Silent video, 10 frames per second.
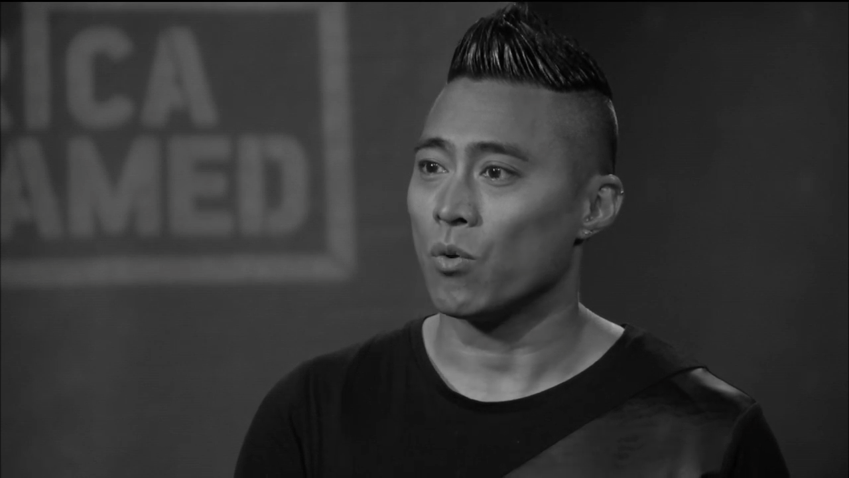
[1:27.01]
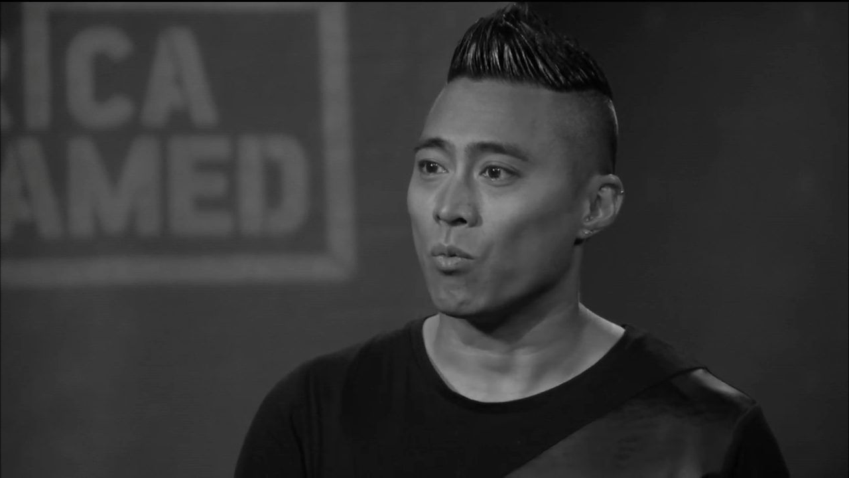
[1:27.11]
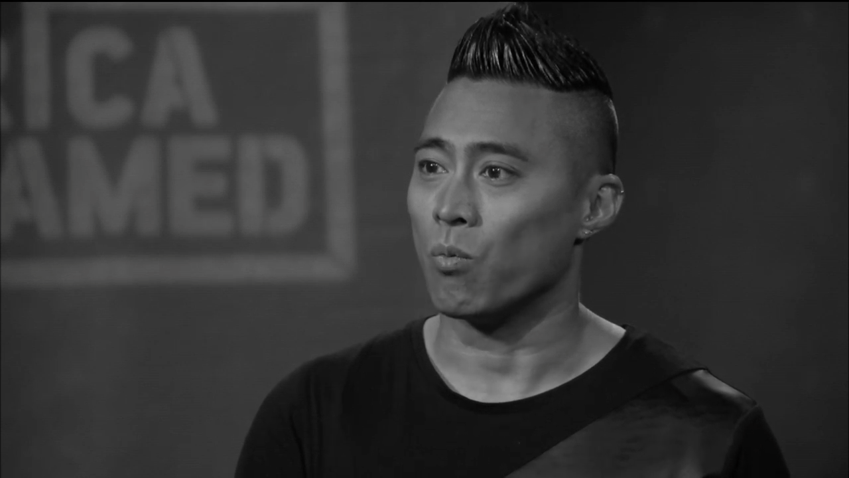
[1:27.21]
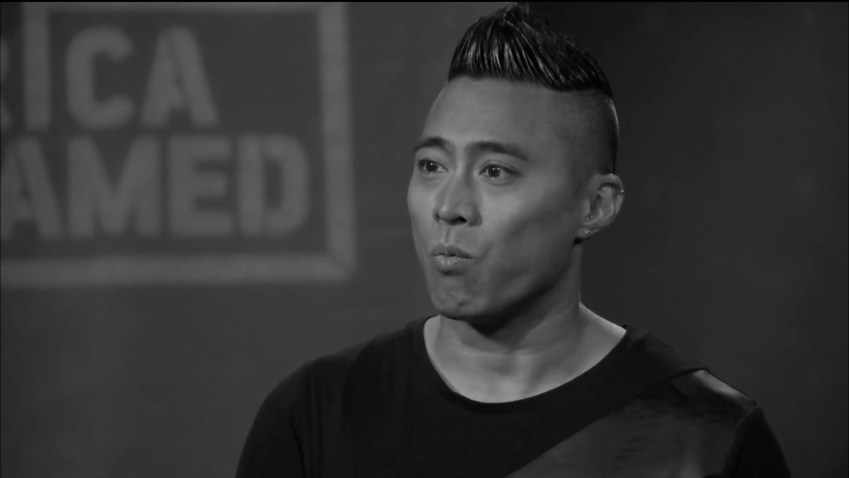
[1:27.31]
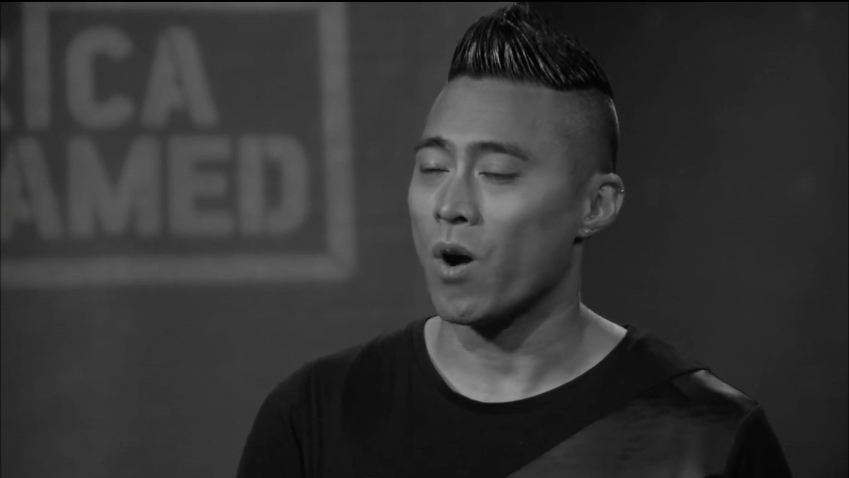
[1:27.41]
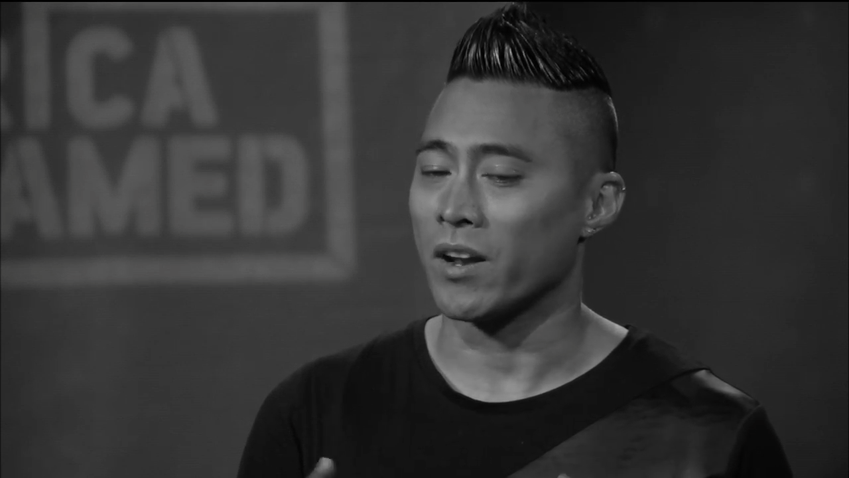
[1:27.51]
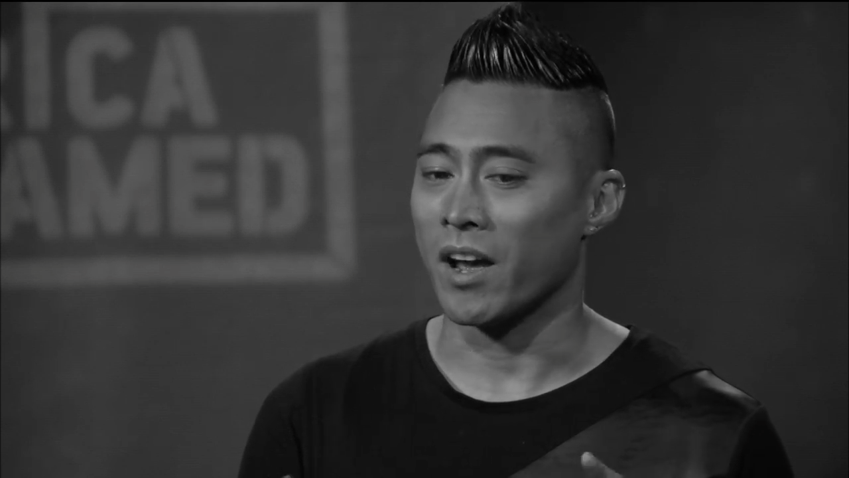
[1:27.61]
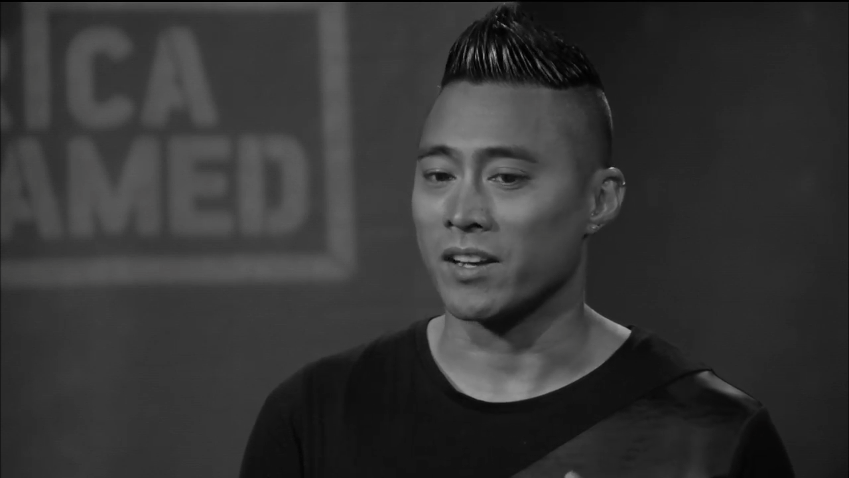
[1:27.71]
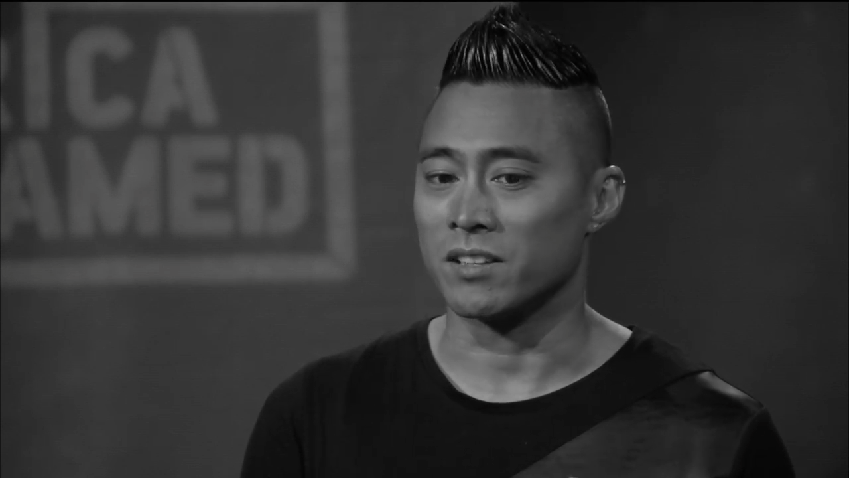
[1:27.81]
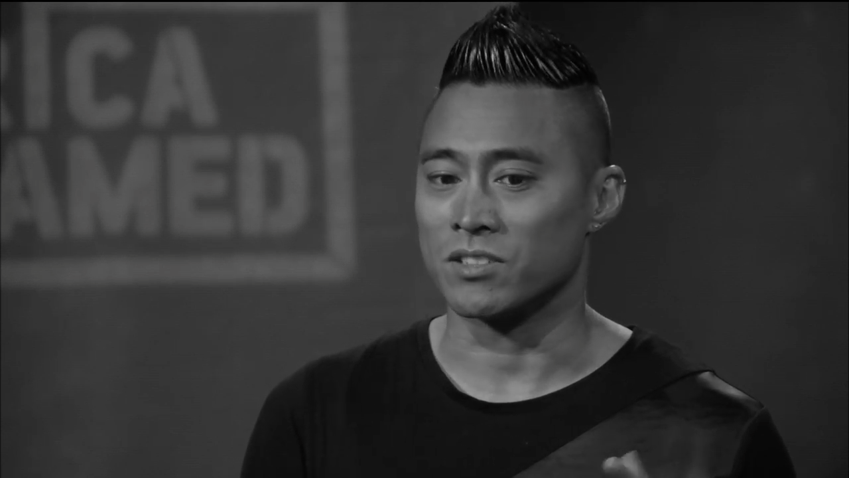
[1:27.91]
what
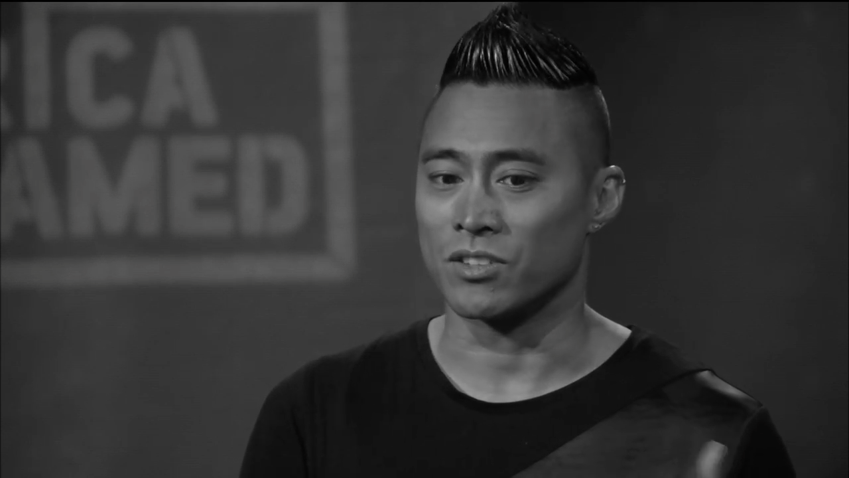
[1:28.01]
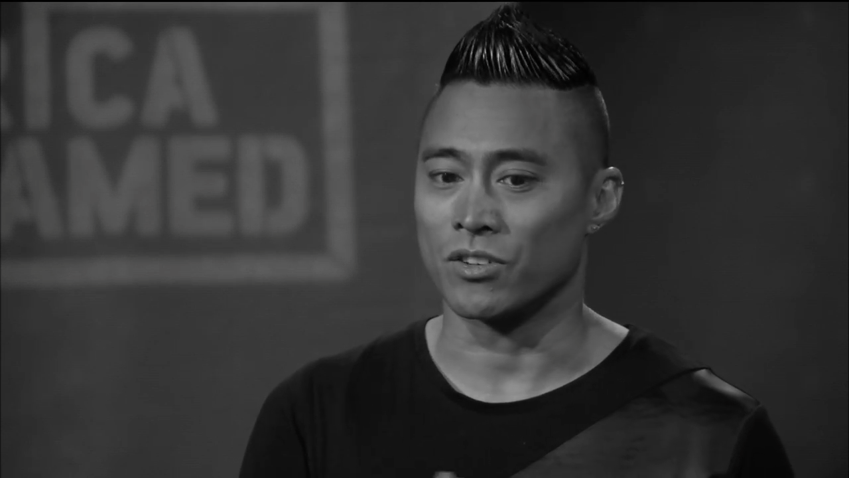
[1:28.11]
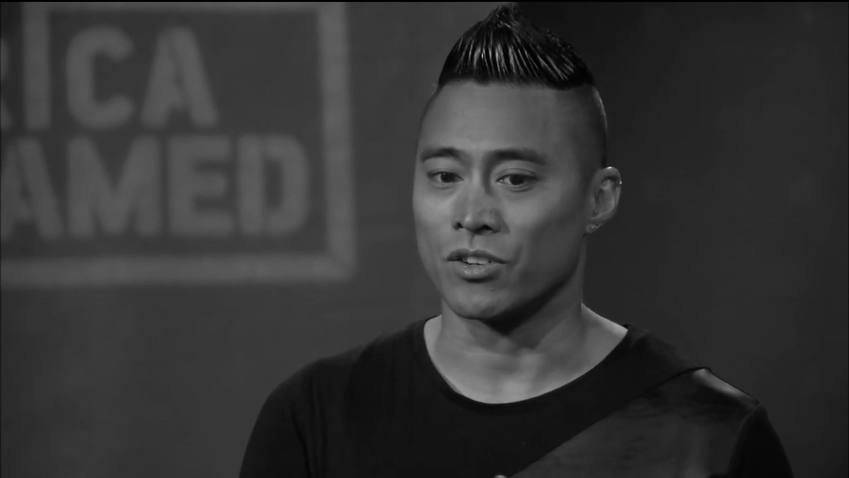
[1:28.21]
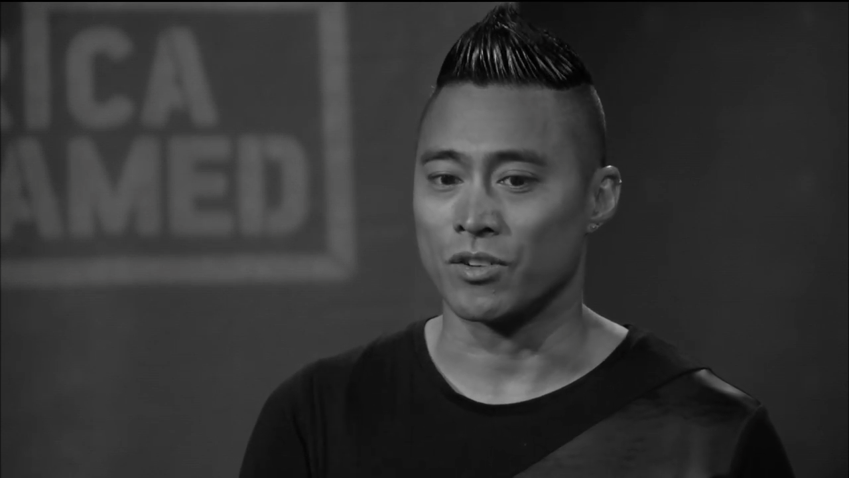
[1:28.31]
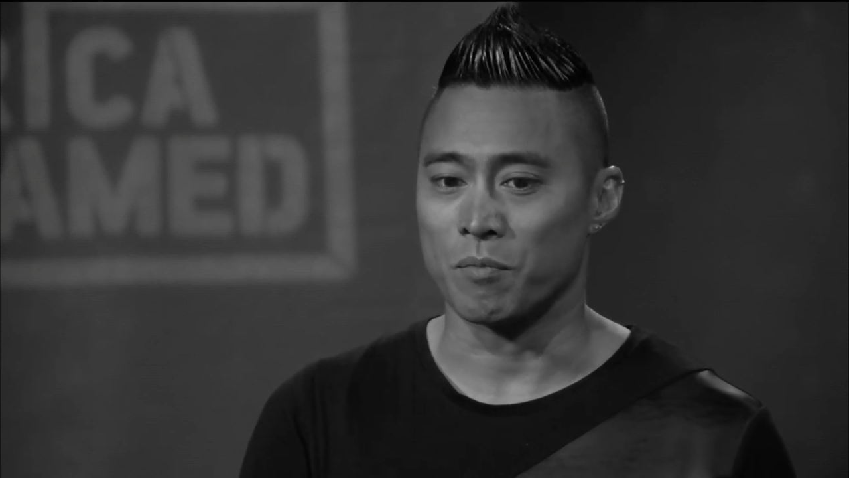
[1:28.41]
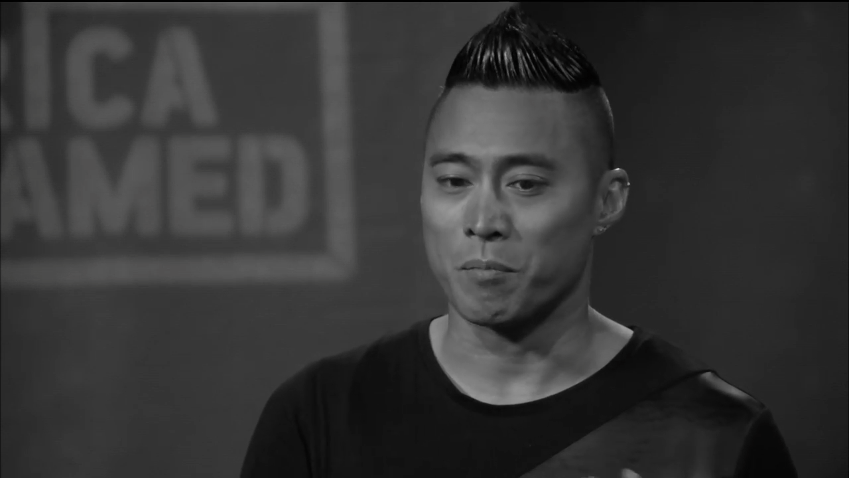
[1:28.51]
I considered